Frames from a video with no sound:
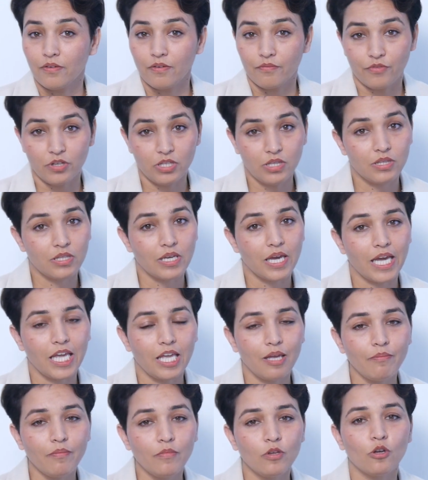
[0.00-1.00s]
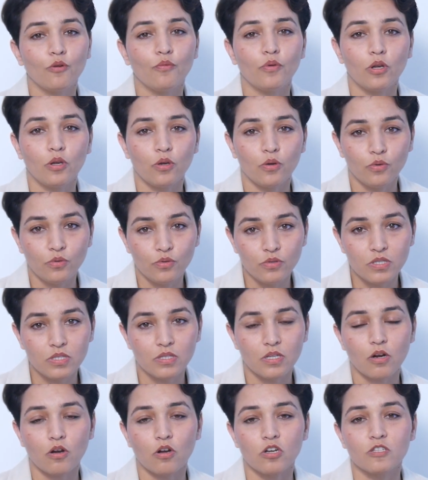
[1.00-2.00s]
With time, you will lose
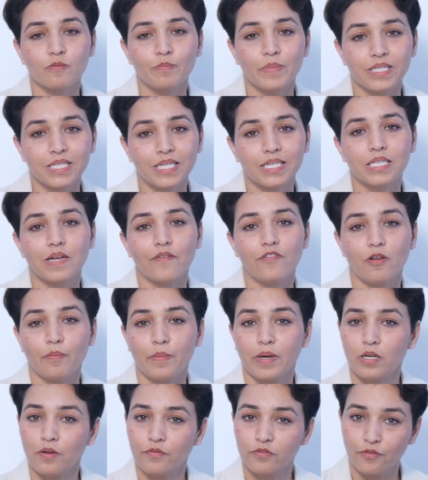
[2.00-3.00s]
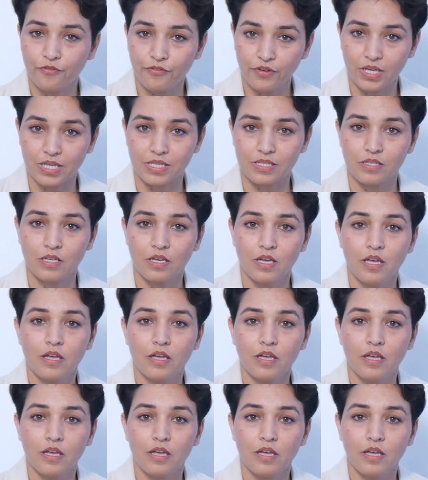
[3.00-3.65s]
the cosmetic development of the face.